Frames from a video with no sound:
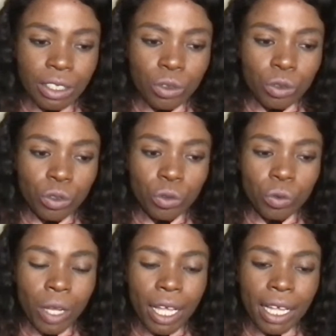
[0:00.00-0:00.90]

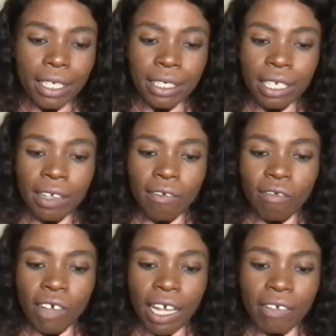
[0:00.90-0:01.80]
221
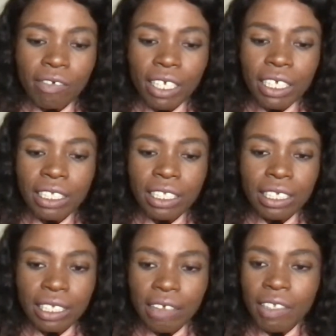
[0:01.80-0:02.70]

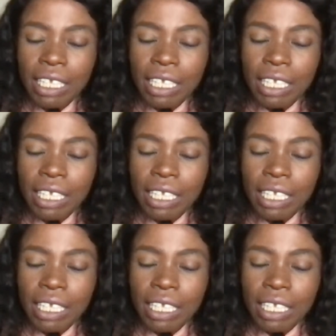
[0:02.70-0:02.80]
5867.